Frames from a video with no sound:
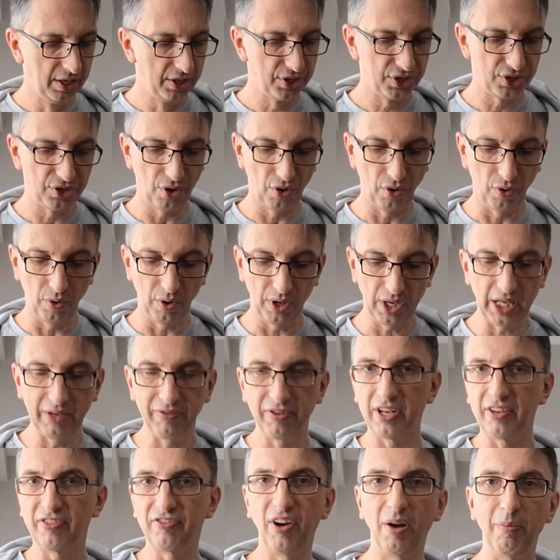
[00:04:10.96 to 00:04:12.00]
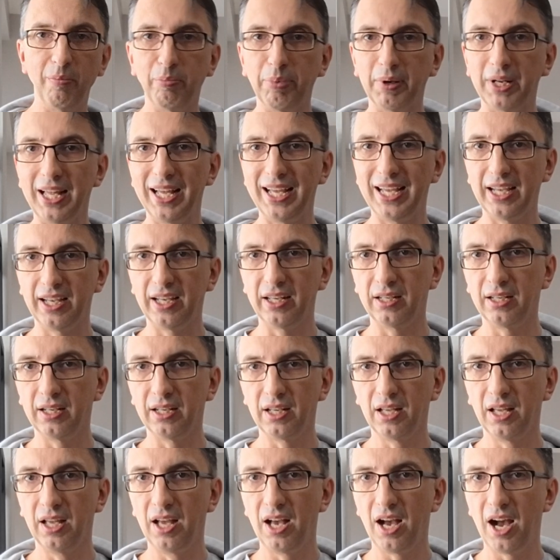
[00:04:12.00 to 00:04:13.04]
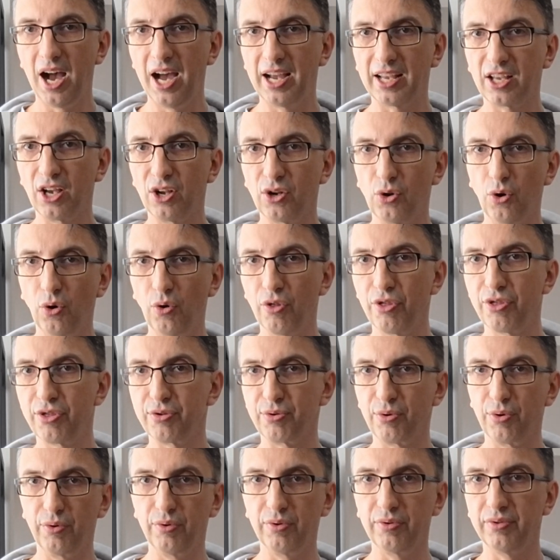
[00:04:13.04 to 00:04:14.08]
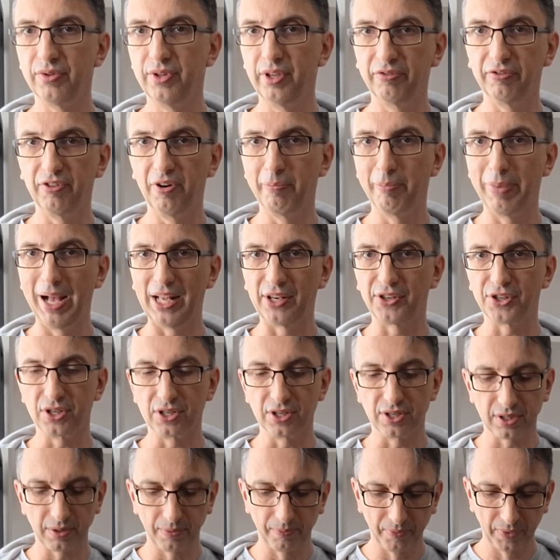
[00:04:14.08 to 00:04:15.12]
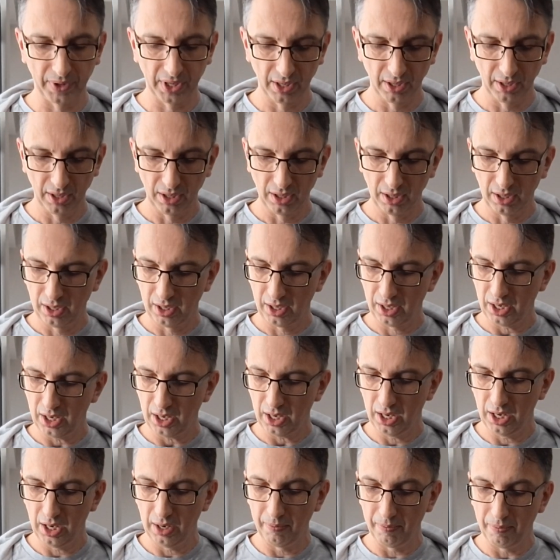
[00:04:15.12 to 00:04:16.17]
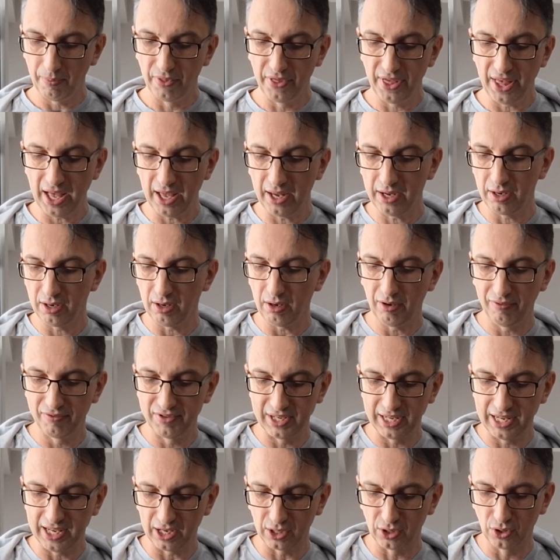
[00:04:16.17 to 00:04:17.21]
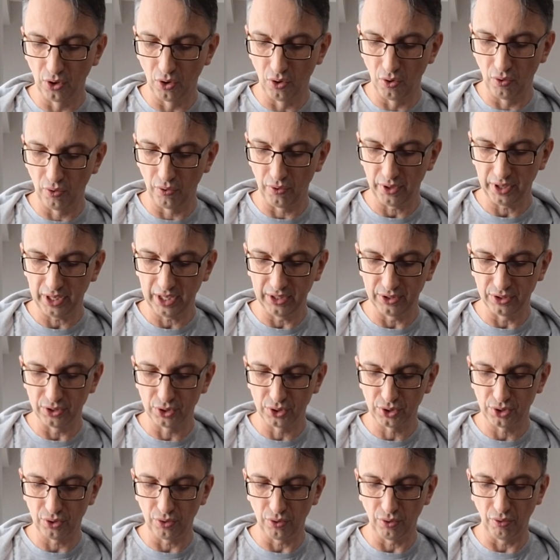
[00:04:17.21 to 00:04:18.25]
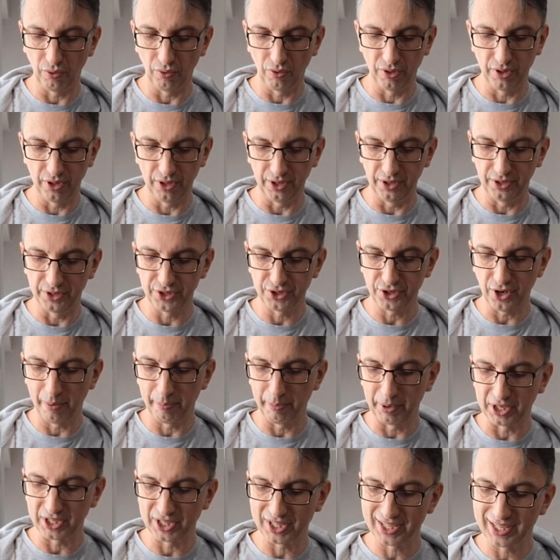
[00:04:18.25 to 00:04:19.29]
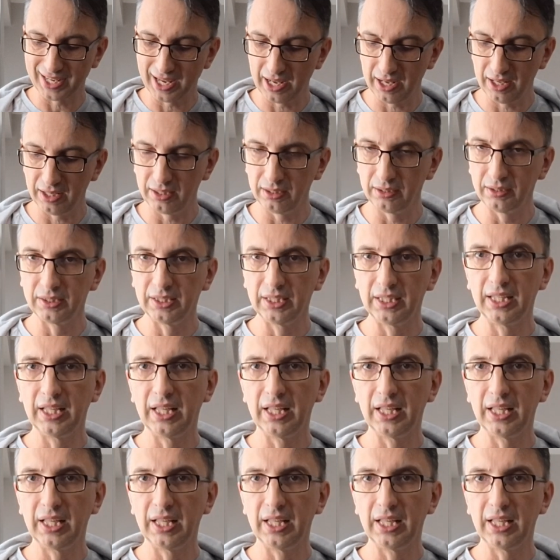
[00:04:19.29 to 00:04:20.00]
So even if I'm playing, I can go through different patches. Then obviously I go into the Stomp XL,